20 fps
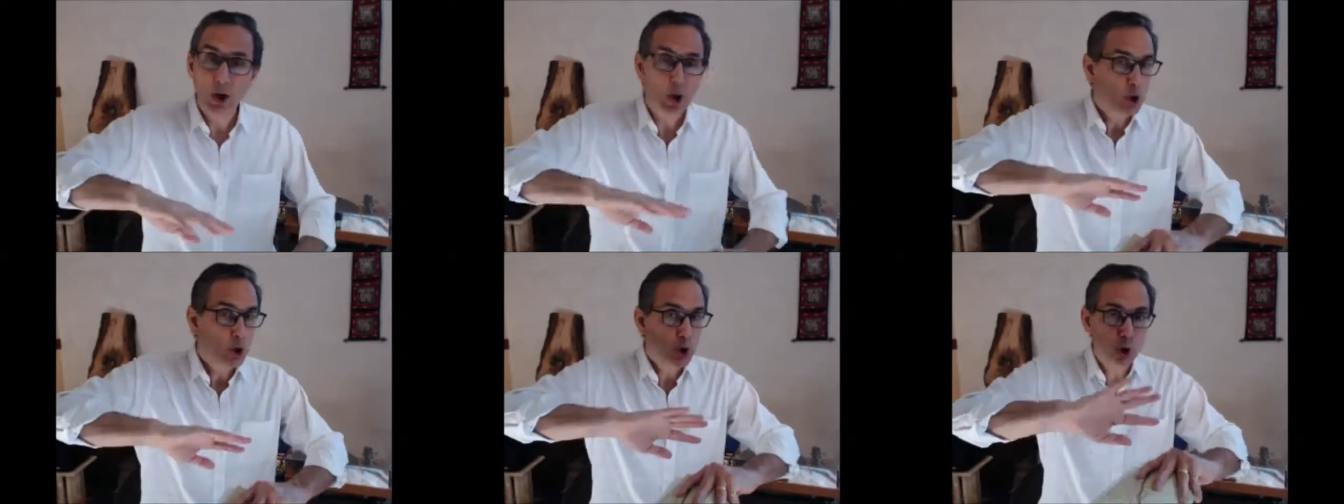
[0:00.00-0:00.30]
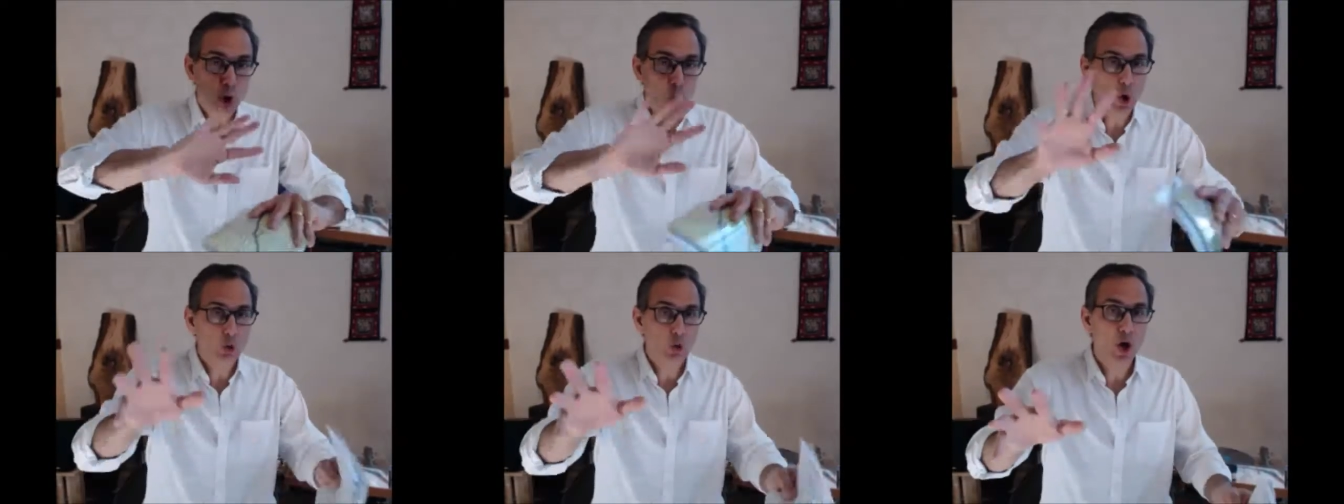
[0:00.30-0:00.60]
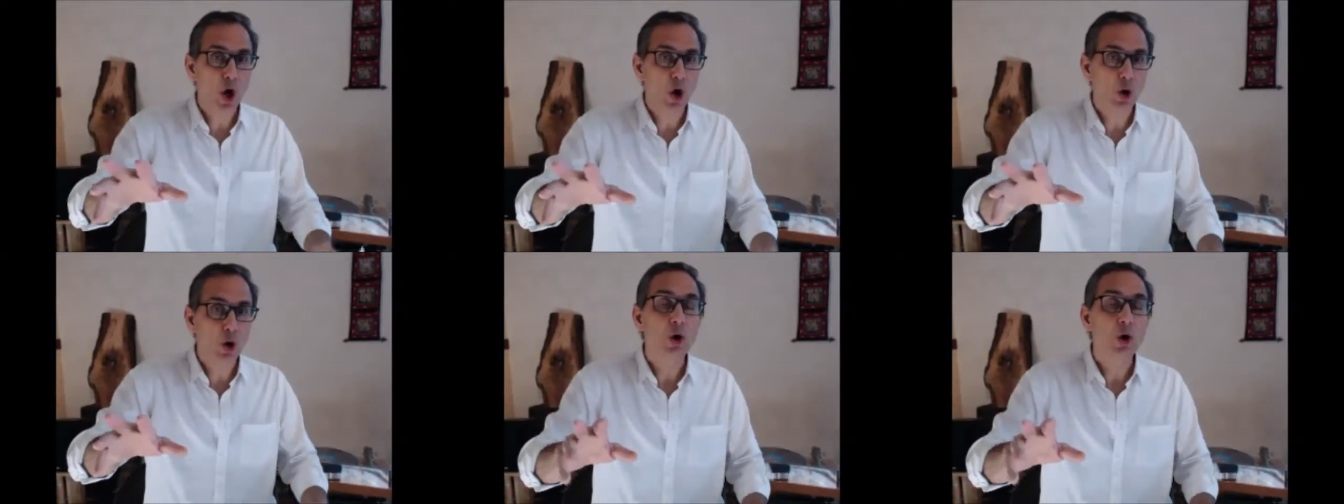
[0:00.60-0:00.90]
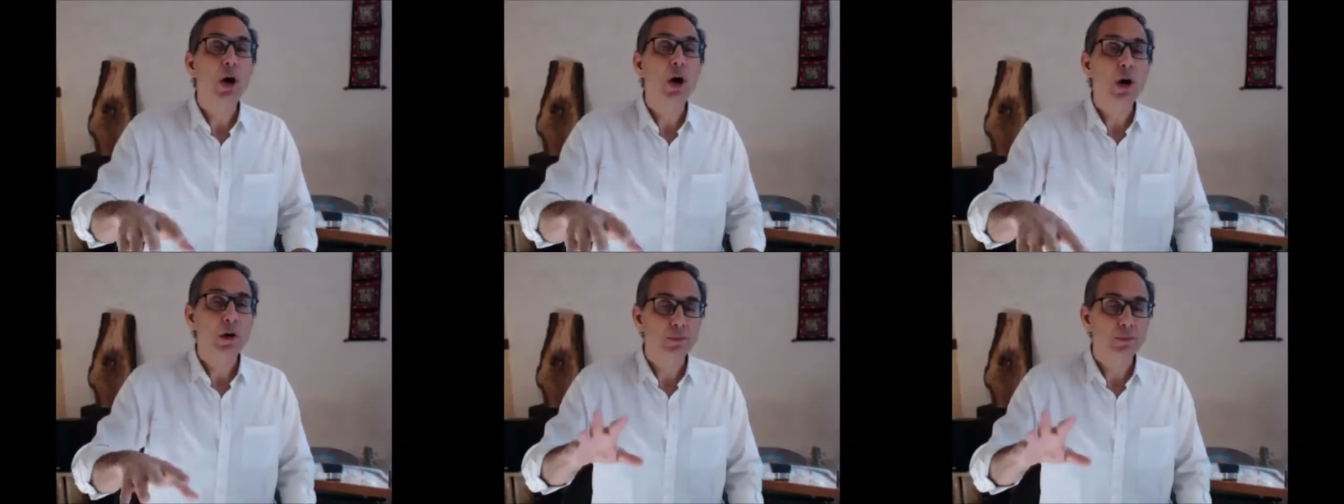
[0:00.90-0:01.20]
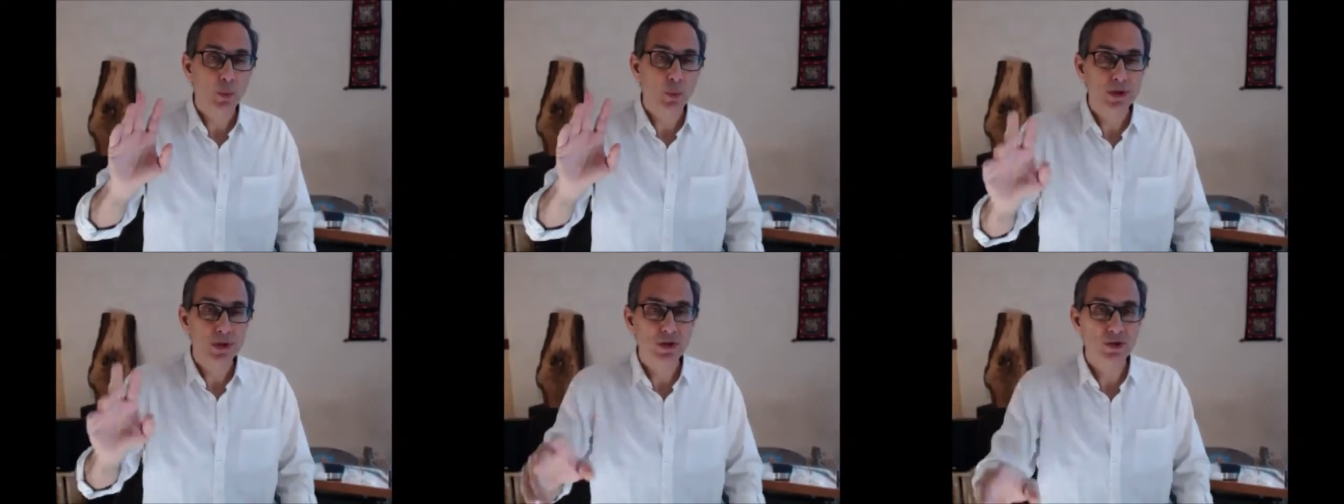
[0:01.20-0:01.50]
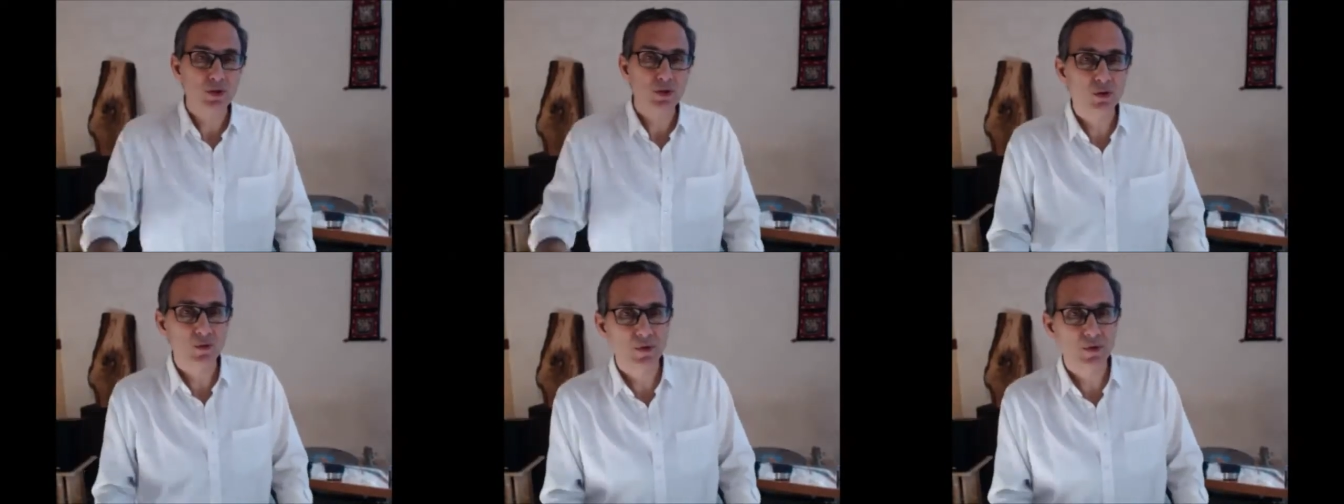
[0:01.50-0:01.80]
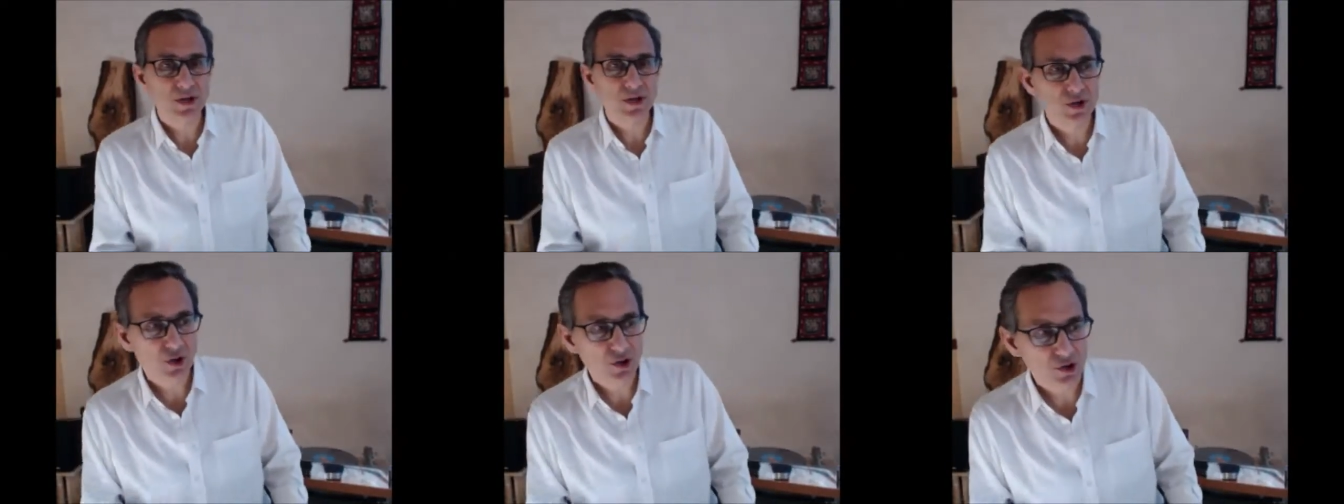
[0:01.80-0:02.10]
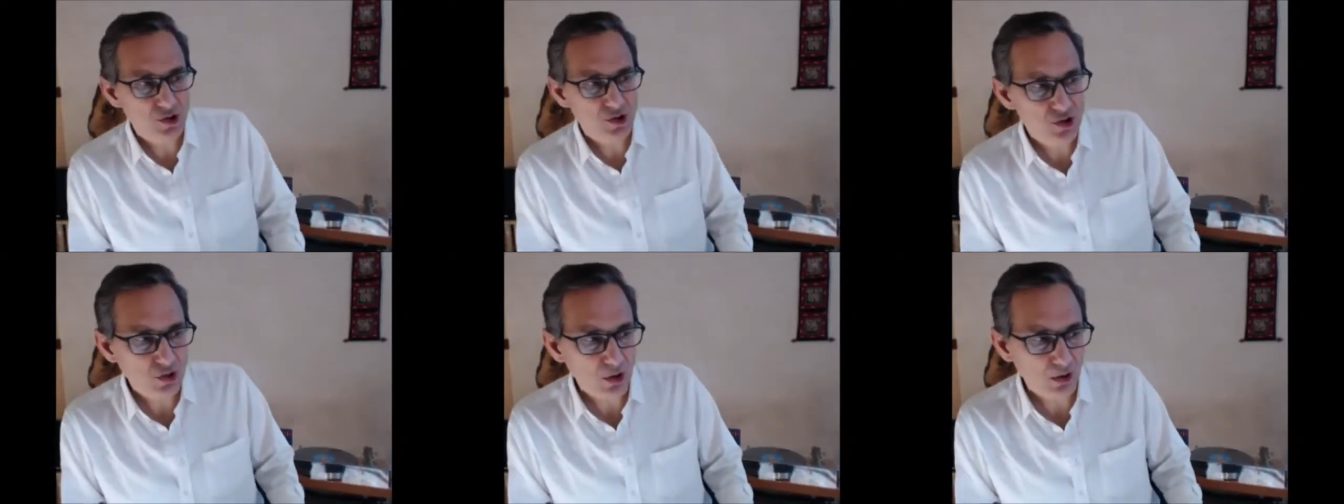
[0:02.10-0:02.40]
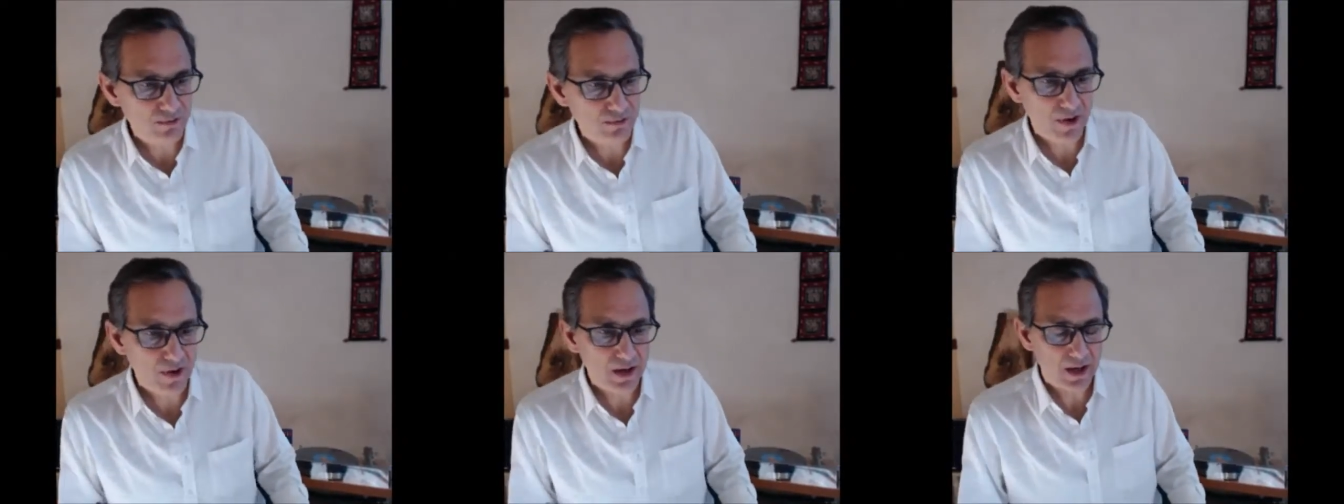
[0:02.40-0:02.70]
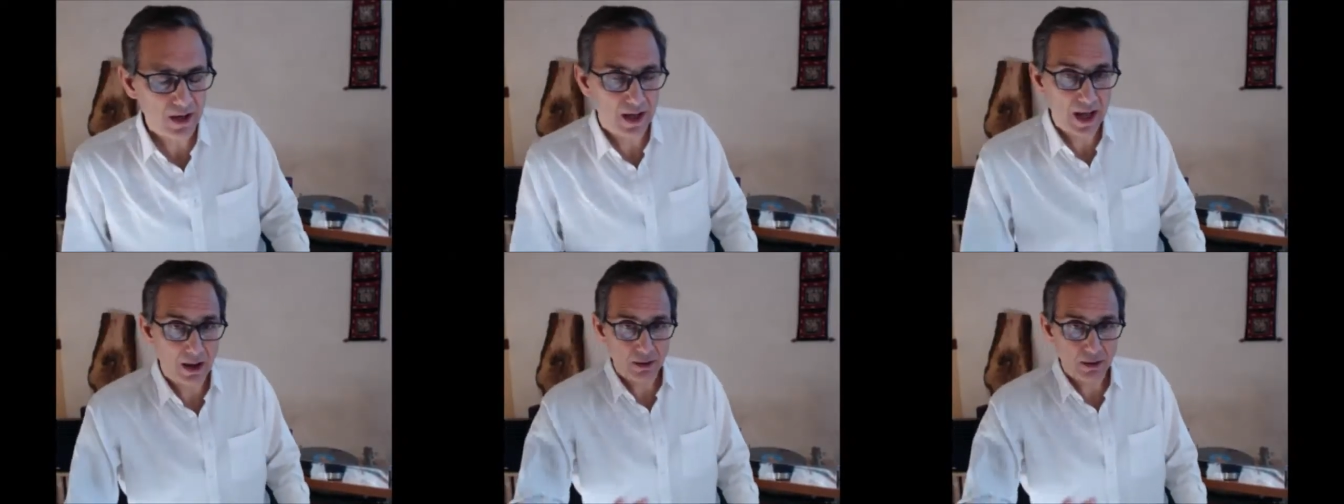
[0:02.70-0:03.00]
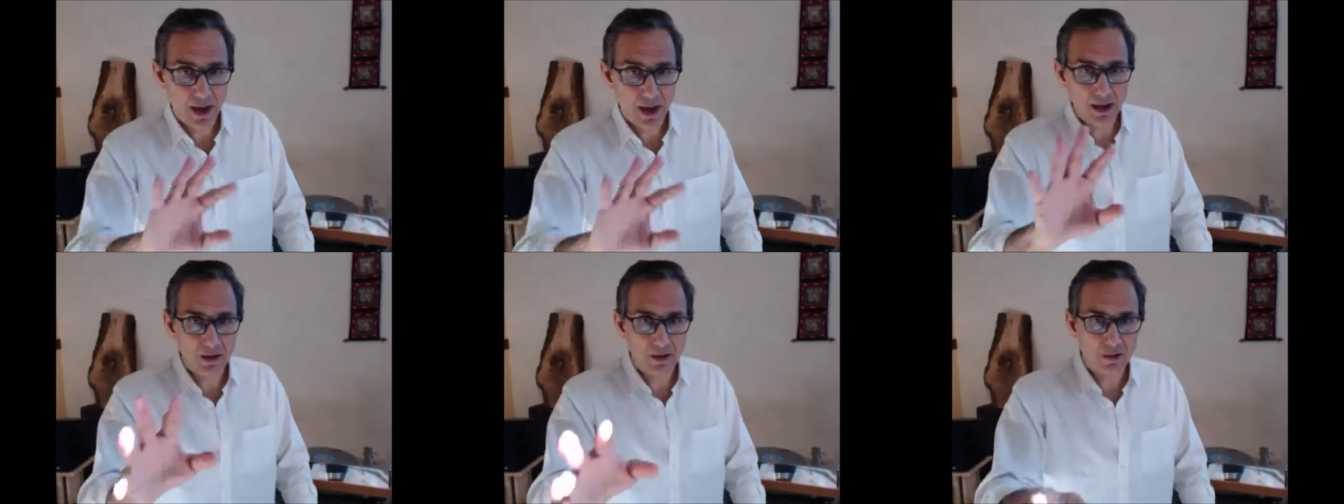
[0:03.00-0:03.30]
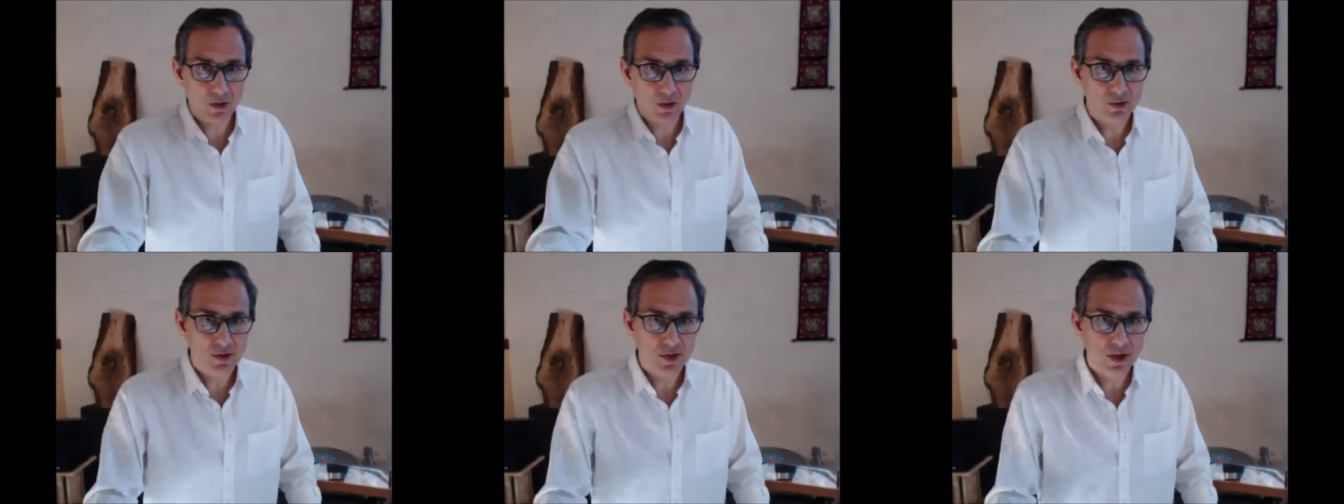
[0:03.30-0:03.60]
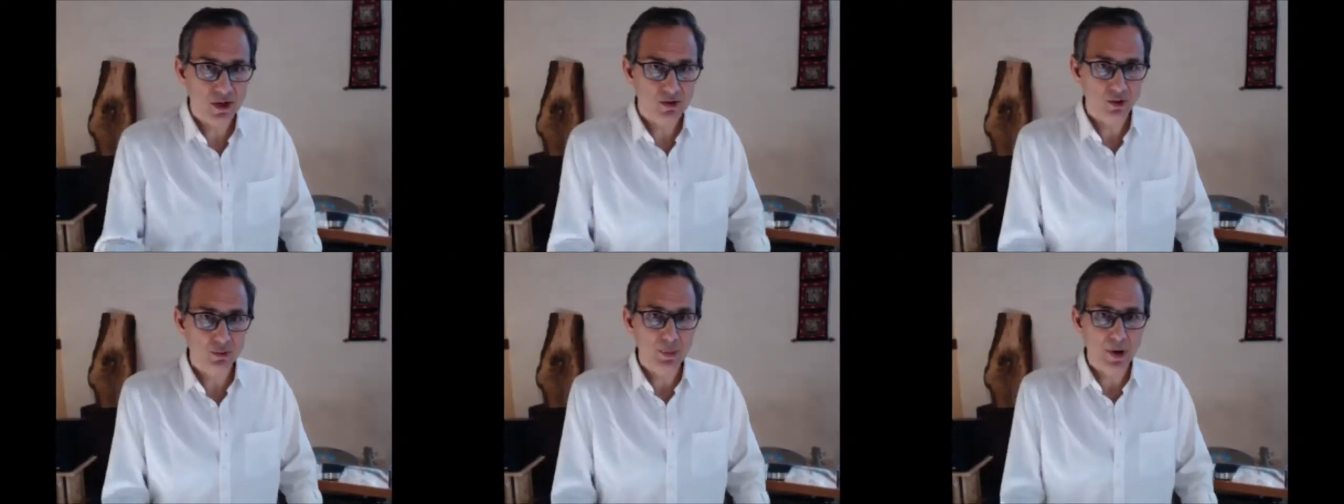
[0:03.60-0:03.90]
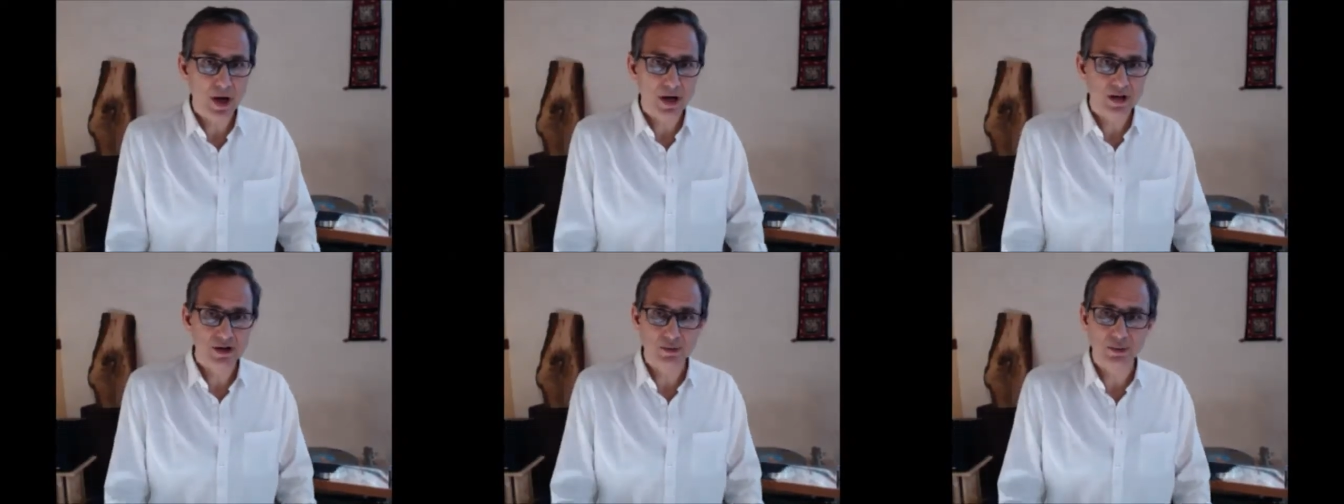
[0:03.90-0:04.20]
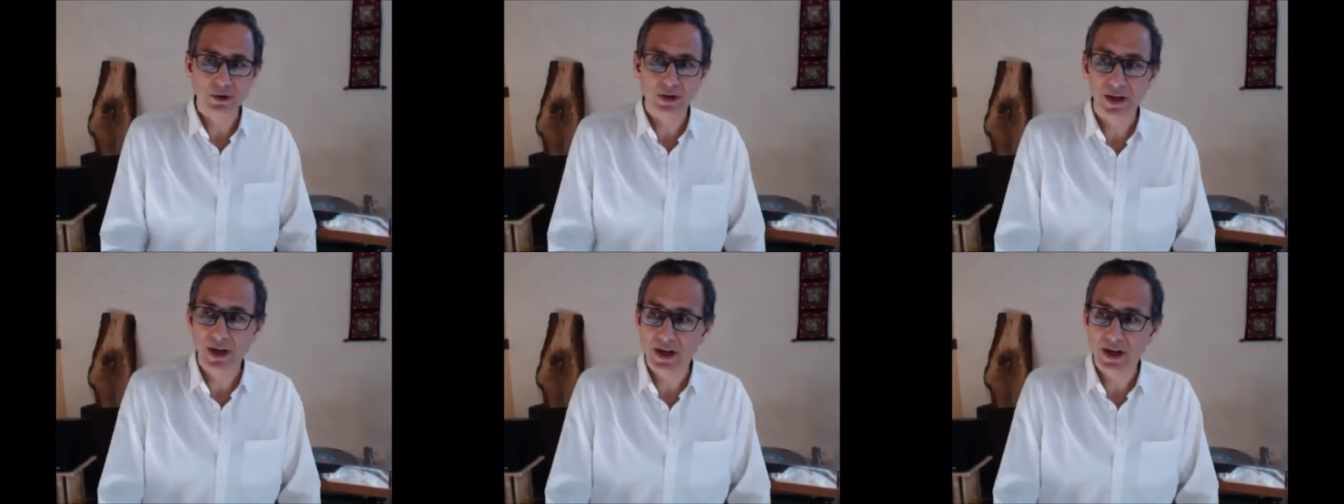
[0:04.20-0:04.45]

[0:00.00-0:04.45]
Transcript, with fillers: You don't know. But when you do the research, you start finding out any of those things are possible.